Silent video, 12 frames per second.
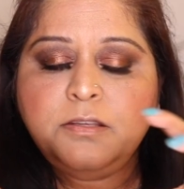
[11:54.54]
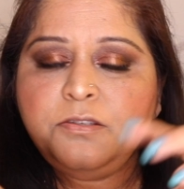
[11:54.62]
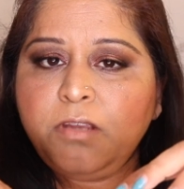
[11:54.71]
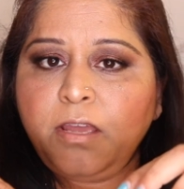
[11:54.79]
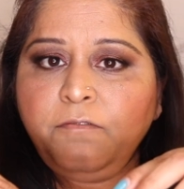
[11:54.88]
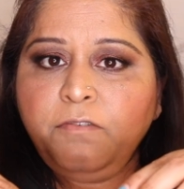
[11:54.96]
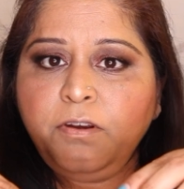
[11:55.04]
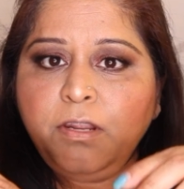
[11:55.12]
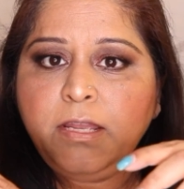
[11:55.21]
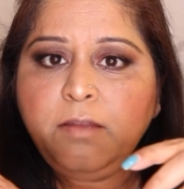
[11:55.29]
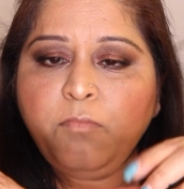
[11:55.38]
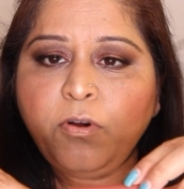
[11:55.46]

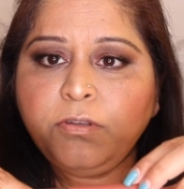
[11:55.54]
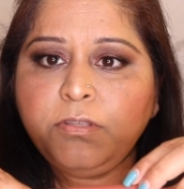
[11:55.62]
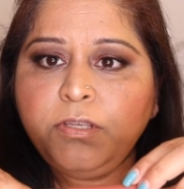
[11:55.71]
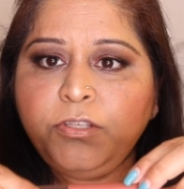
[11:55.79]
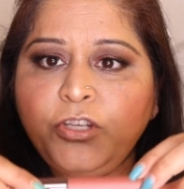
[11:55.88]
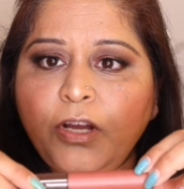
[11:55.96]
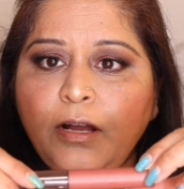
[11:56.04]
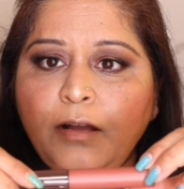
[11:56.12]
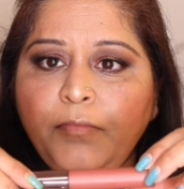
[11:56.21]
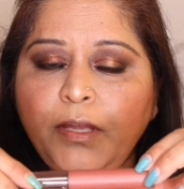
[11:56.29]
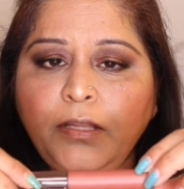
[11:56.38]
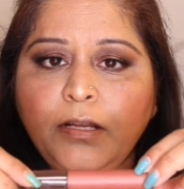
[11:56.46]
Jamboree Boxy
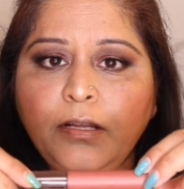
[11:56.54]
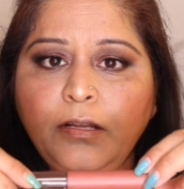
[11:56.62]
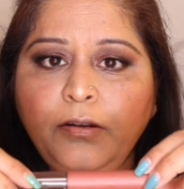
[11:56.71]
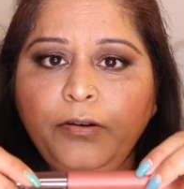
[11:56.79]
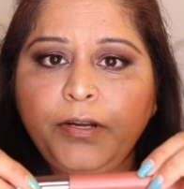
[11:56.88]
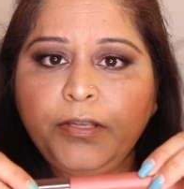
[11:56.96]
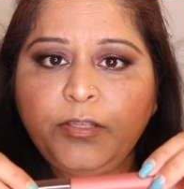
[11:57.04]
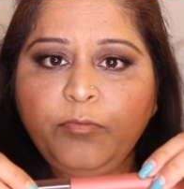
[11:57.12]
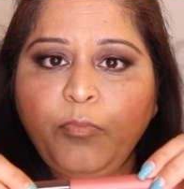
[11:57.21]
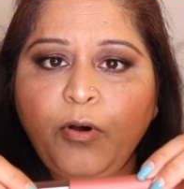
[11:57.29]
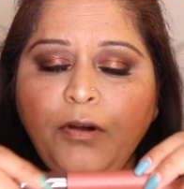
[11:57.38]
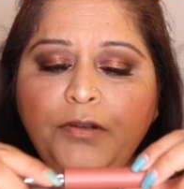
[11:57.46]
charm, and the color is
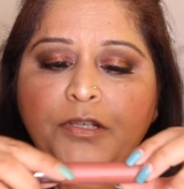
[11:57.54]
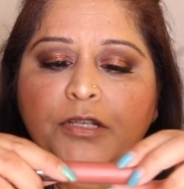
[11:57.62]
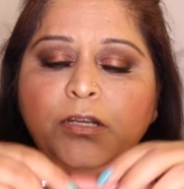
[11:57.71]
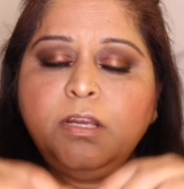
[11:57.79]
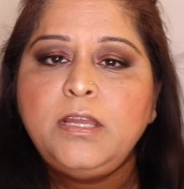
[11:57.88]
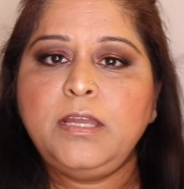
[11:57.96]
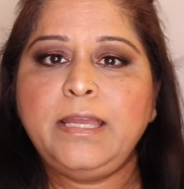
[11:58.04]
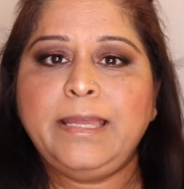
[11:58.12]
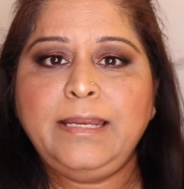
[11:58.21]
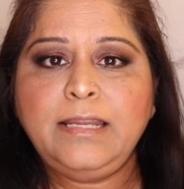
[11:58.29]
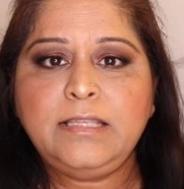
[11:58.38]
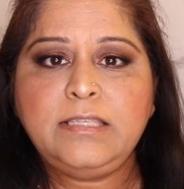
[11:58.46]
Posh.
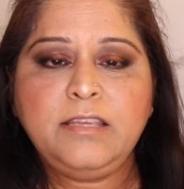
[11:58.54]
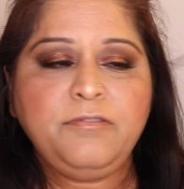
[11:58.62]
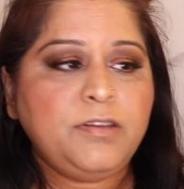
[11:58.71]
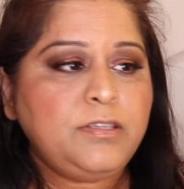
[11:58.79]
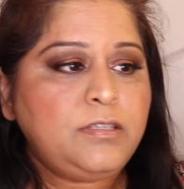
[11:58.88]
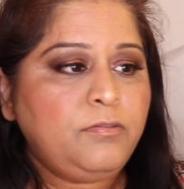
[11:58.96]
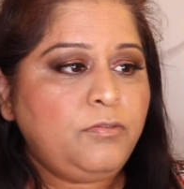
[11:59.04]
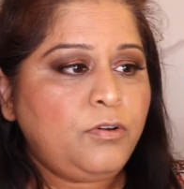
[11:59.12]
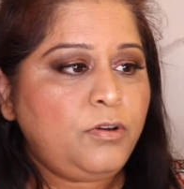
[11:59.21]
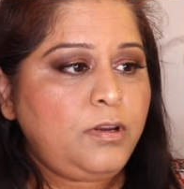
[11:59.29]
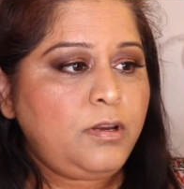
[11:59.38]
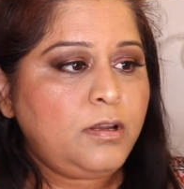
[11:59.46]
And let's see first of
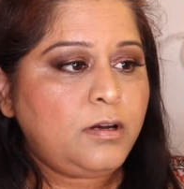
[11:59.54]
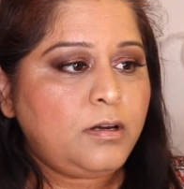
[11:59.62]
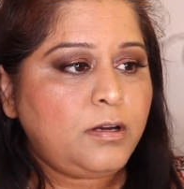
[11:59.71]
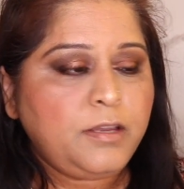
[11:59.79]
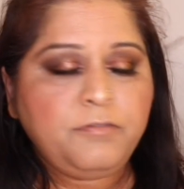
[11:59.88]
all